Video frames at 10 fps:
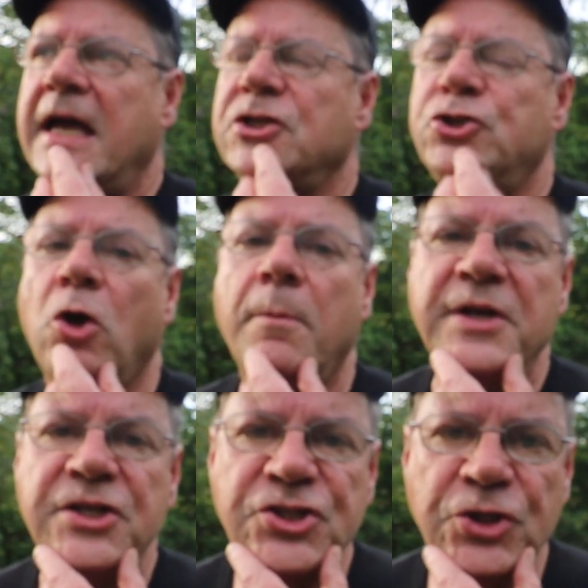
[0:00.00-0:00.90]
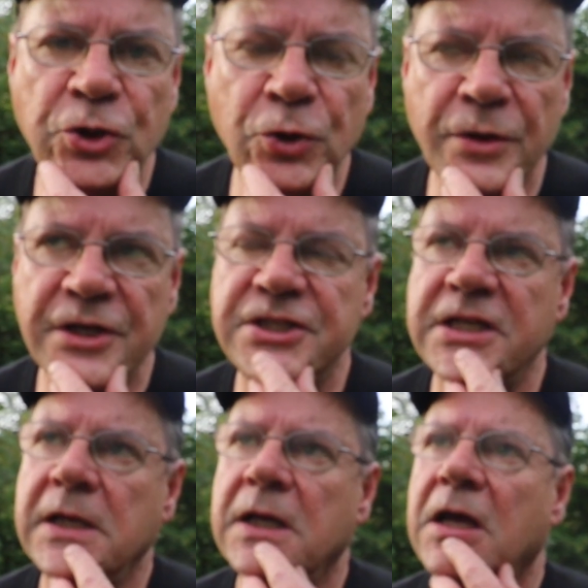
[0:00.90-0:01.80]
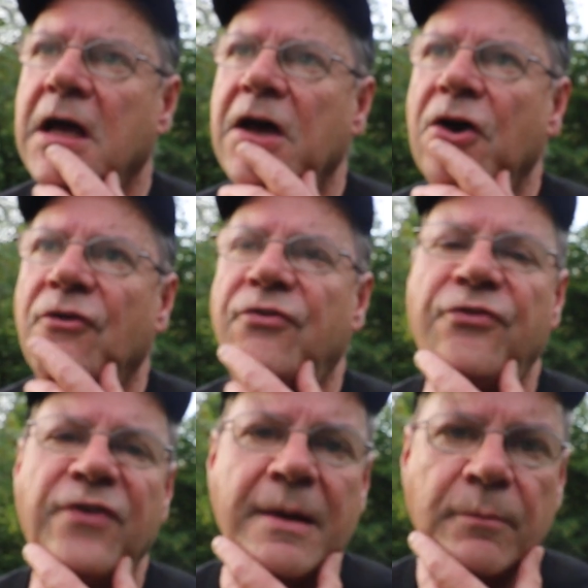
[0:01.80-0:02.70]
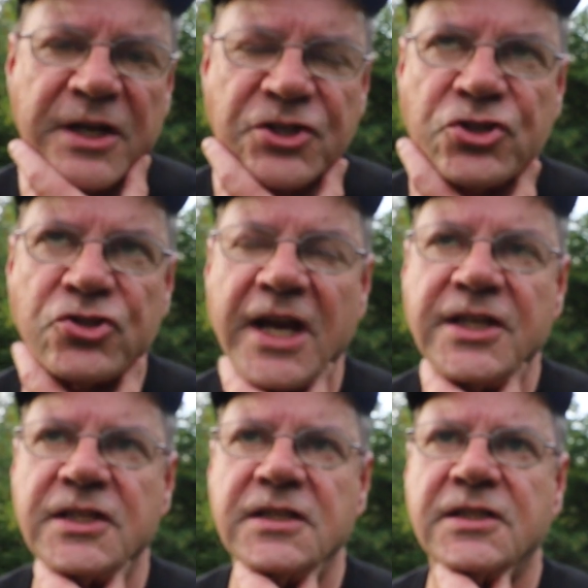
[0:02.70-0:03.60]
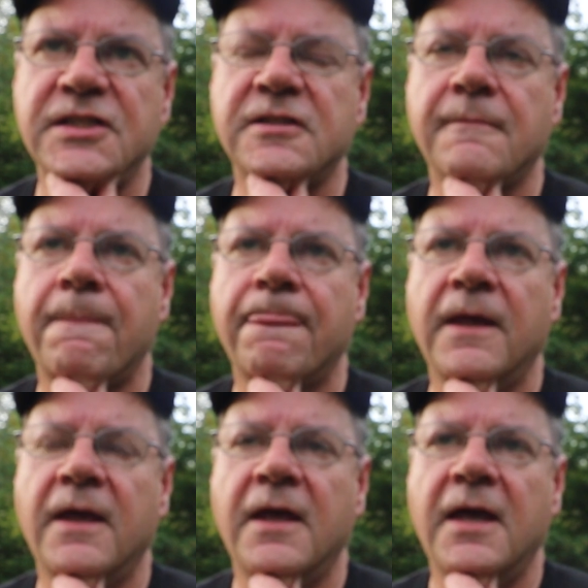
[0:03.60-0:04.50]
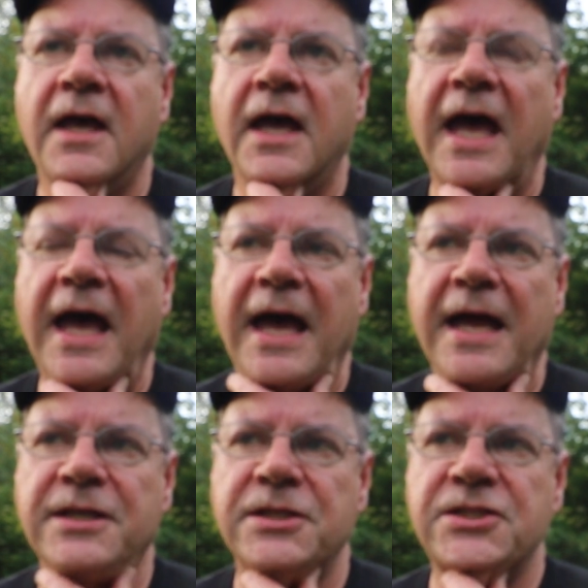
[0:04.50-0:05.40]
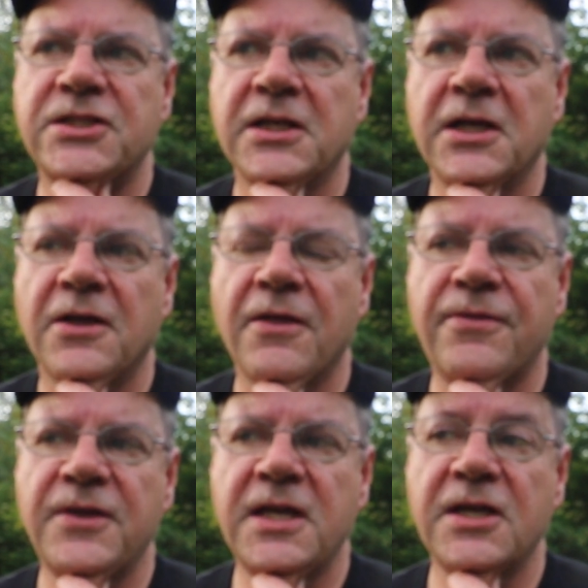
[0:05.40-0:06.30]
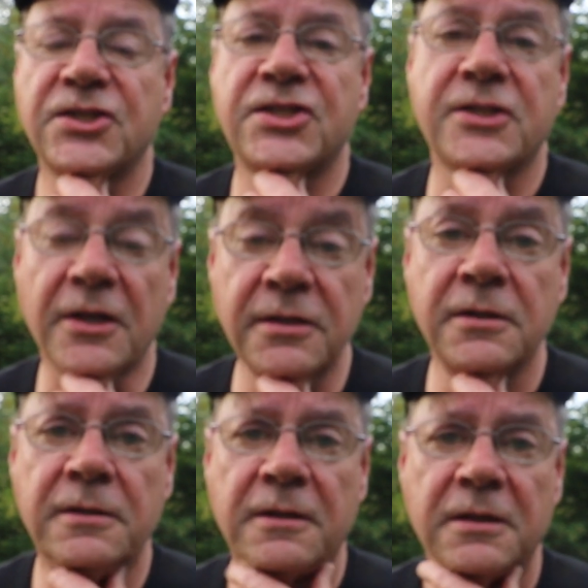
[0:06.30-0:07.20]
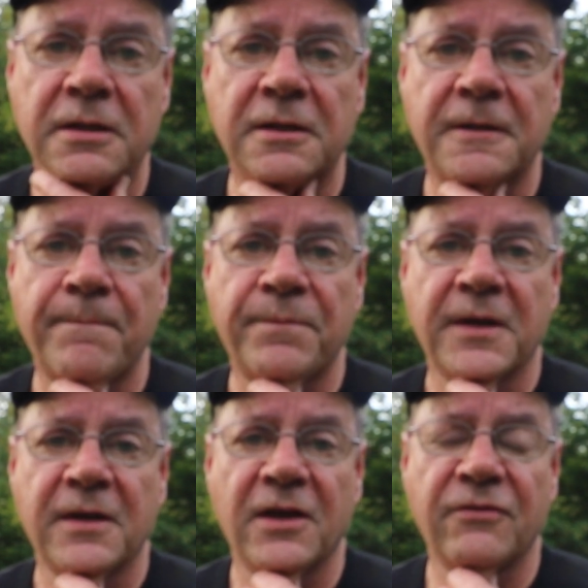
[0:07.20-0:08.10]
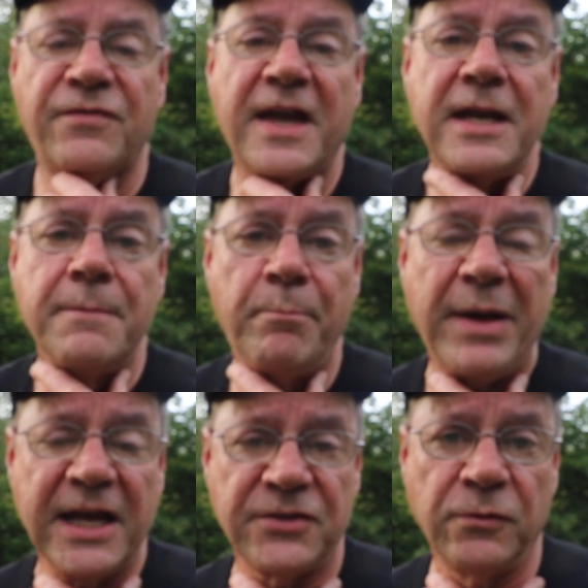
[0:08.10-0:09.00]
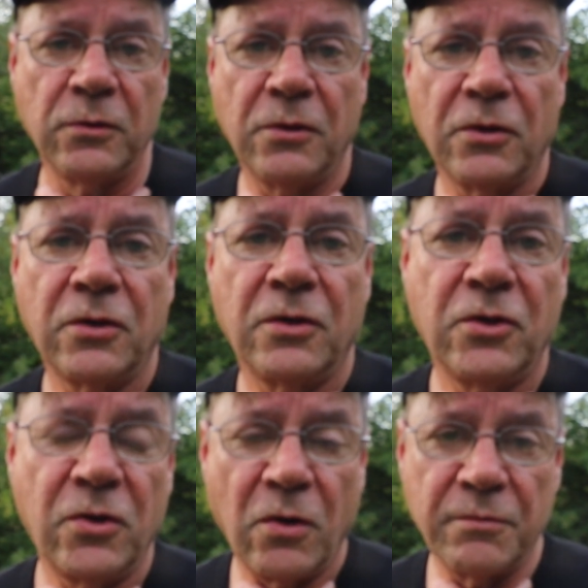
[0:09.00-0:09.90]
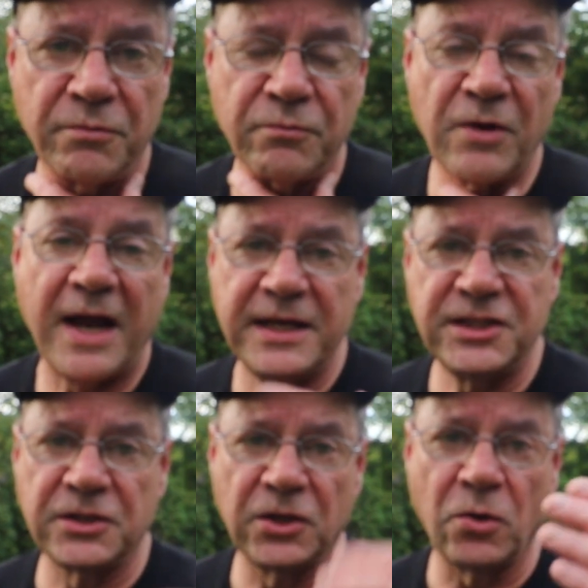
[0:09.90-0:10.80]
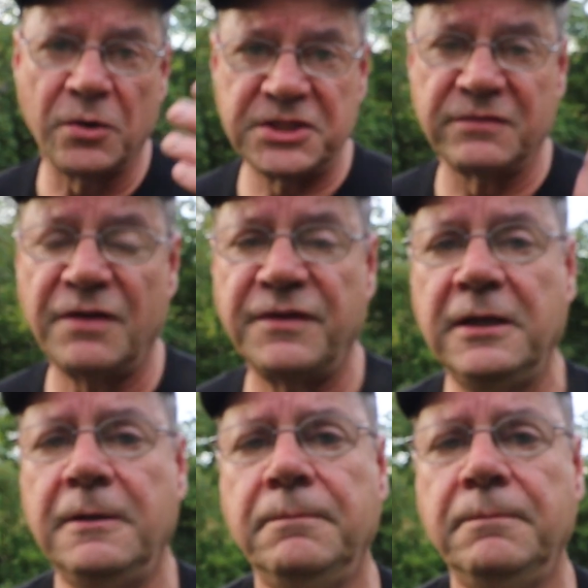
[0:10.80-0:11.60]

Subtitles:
job insecurity, family stresses, and the sudden, very impactful rise in the cost of living,